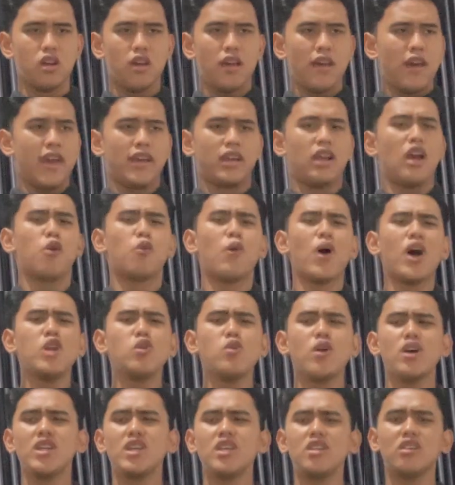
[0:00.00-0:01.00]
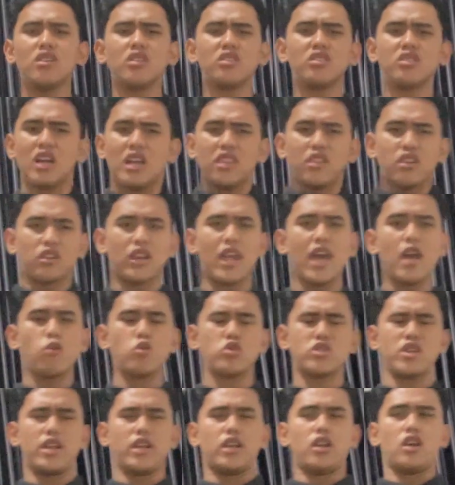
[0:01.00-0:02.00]
Heck, why do I need to learn another
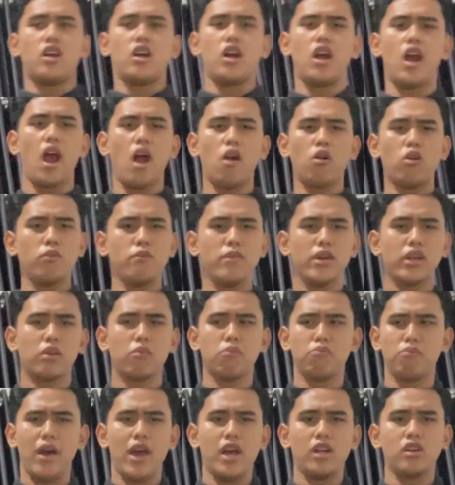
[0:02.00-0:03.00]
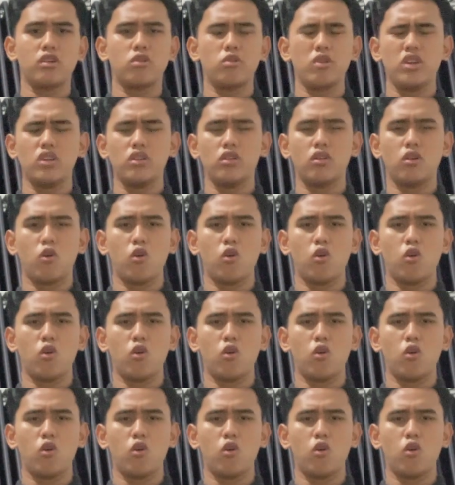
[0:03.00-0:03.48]
language like Arabic, Mandarin,